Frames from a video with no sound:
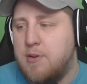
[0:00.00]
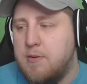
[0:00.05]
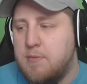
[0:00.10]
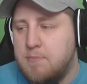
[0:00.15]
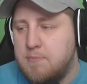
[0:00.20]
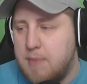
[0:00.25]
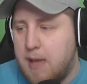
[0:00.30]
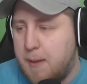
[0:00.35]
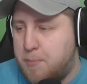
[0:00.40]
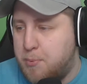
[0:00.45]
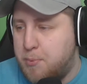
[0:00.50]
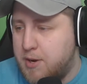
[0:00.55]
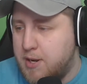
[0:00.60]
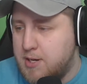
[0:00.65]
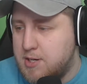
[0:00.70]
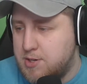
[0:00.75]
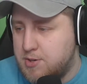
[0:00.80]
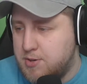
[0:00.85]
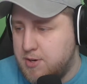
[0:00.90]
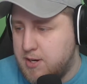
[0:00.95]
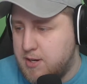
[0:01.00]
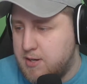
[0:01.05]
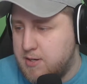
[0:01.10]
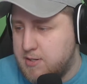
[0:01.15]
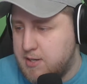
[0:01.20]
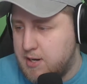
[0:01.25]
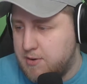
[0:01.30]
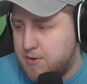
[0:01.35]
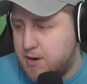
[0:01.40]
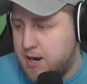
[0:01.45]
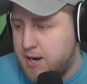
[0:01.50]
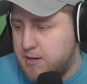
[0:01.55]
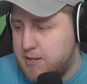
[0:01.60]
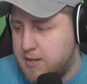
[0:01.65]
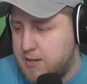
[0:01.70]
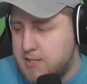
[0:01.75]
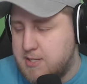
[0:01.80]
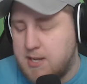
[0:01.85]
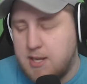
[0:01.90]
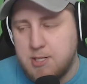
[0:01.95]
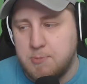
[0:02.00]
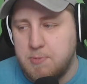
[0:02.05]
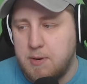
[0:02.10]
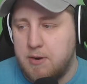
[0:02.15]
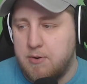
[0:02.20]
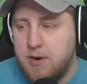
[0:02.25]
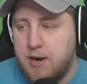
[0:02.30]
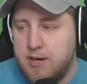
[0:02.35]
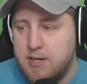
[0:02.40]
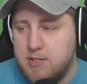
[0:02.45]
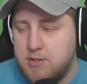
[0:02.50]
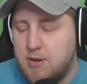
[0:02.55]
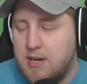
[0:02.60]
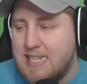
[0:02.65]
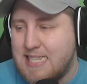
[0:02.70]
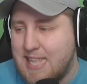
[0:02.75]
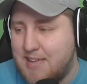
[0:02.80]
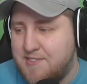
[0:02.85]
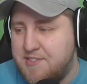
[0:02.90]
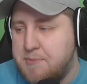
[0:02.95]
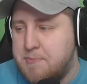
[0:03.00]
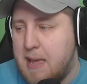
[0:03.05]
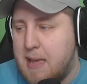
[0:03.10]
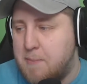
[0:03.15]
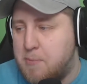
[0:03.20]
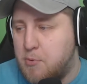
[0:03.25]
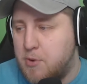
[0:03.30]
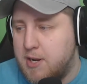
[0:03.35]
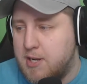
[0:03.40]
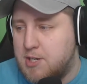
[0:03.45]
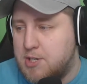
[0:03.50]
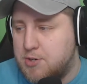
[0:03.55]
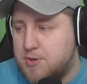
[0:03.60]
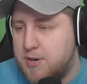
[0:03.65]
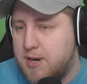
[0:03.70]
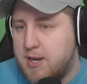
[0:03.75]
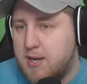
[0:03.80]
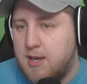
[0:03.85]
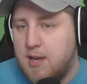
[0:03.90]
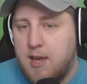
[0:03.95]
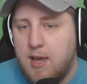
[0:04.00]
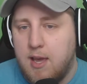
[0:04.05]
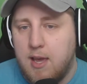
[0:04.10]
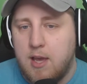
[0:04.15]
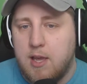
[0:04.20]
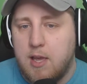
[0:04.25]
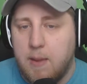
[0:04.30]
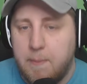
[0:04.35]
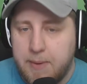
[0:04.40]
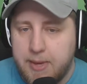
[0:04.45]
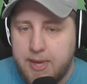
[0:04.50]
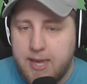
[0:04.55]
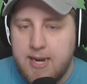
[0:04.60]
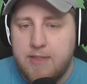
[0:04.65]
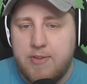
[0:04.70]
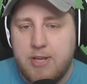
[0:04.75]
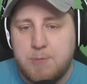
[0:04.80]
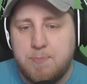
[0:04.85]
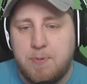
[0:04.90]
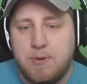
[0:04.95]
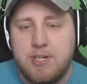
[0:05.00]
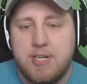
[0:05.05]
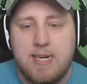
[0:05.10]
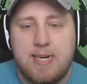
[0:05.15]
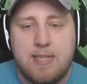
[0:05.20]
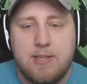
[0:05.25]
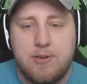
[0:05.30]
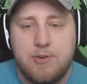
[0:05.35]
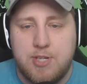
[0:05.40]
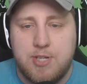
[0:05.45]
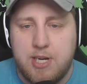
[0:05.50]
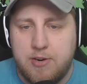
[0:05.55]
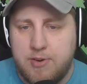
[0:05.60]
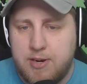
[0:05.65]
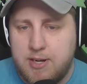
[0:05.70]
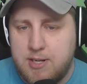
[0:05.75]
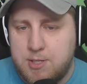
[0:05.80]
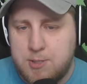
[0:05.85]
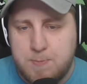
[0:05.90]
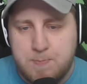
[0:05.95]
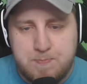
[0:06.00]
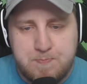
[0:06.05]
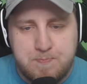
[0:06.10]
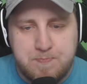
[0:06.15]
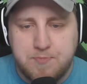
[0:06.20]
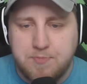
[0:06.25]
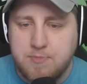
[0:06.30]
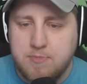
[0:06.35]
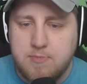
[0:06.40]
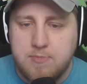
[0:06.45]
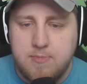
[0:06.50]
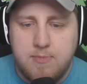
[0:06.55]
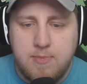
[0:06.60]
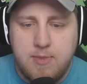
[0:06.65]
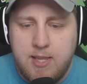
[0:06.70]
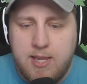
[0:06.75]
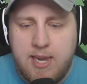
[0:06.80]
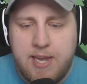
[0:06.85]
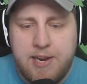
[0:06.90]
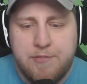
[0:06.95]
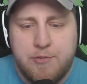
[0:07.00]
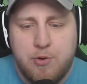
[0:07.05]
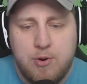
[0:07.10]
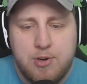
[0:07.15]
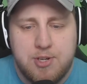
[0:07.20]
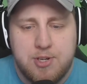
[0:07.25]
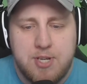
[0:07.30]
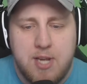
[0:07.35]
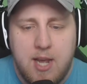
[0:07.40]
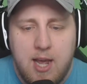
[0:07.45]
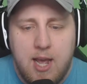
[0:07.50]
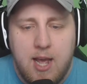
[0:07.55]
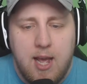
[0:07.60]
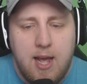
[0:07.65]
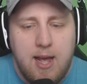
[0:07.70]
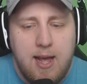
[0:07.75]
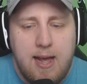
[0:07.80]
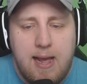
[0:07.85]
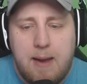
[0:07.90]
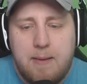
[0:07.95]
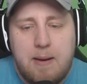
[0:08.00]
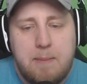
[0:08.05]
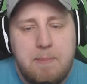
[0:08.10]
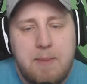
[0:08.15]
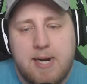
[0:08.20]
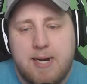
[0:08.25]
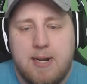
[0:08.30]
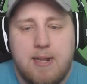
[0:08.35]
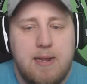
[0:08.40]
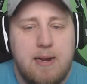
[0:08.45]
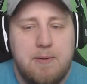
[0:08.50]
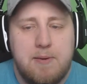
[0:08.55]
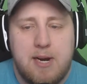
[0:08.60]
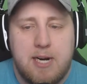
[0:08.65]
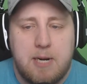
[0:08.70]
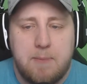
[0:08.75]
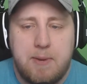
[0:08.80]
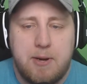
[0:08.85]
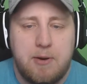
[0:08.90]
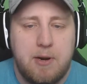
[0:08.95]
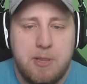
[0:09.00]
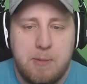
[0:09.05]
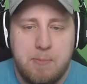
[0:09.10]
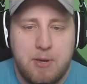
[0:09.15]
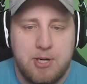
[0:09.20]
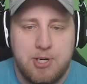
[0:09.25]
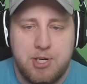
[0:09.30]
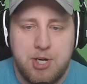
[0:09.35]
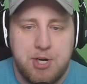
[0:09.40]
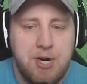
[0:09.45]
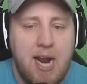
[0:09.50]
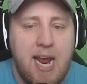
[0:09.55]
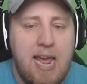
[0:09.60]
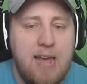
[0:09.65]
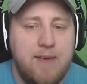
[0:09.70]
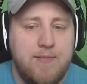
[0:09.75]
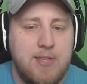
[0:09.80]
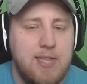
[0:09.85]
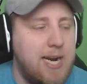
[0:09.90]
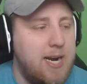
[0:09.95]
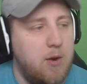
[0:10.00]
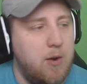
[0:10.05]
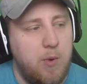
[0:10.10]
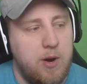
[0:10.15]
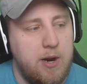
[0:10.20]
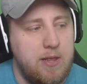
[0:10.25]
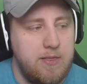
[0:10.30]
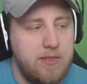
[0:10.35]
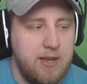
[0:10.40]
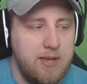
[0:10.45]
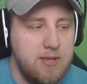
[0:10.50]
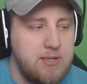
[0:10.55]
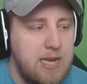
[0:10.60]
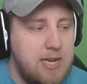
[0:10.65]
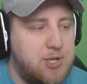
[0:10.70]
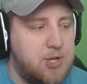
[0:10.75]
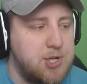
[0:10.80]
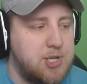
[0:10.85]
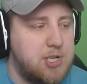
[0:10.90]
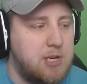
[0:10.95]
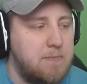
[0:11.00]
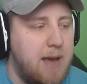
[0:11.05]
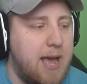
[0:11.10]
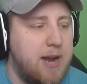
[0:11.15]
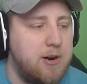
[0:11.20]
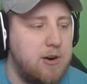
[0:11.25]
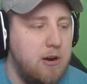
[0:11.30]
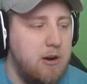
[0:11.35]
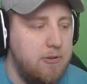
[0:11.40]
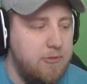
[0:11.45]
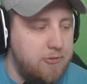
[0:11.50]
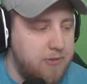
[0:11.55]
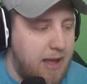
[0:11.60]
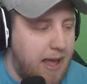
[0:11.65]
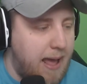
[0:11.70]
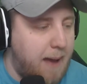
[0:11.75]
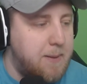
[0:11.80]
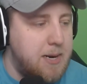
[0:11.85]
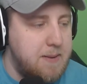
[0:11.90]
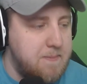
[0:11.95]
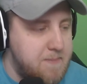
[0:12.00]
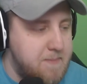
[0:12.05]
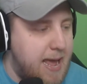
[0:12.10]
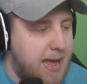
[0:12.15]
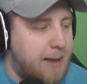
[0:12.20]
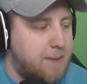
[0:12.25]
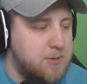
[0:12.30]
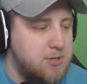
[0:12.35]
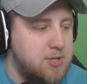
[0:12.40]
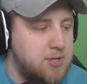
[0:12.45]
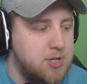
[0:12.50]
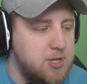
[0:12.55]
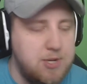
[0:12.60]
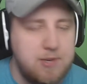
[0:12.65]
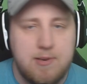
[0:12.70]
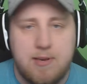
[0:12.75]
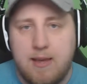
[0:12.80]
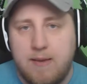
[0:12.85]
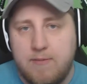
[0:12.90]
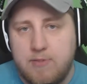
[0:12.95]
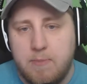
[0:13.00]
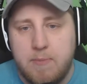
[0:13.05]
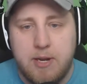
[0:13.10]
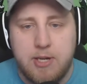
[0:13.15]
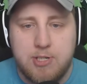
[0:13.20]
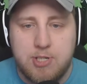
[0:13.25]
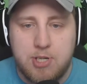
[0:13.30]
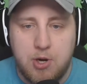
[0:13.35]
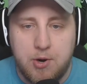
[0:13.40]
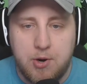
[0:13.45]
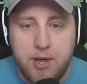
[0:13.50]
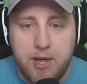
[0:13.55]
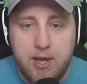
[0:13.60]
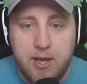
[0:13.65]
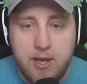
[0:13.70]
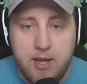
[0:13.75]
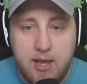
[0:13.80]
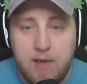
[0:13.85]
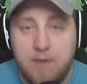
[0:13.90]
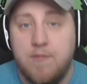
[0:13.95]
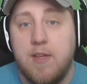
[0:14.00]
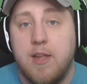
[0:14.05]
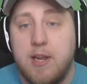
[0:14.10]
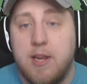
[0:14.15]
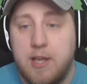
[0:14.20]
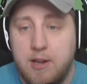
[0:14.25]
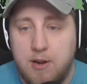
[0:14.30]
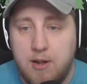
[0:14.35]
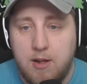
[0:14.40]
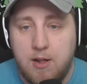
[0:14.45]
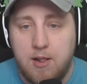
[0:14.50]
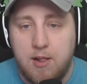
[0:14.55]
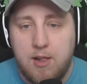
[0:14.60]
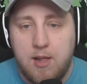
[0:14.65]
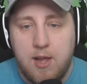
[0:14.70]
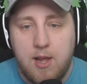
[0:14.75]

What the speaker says: map winning streak. Is that right? That sounds about right. So an 11 map winning streak coming into this particular series. And of course, I'm not gonna beat around the bush here. I have Atlanta winning this. It's just a matter of how many maps do you give to Minnesota, if any at all.